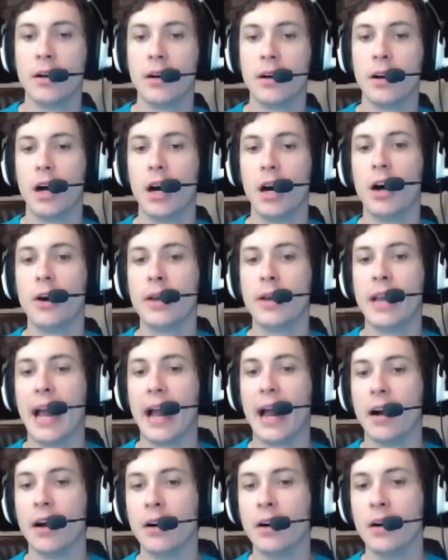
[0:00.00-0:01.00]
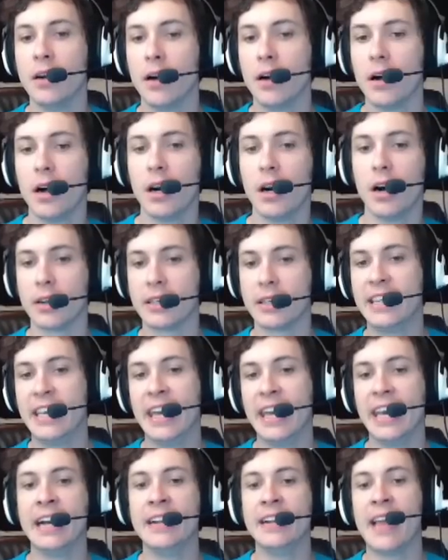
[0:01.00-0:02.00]
oh yeah, oh,
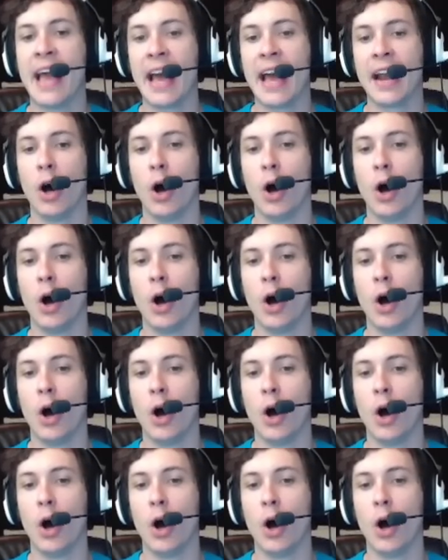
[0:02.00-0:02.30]
get in that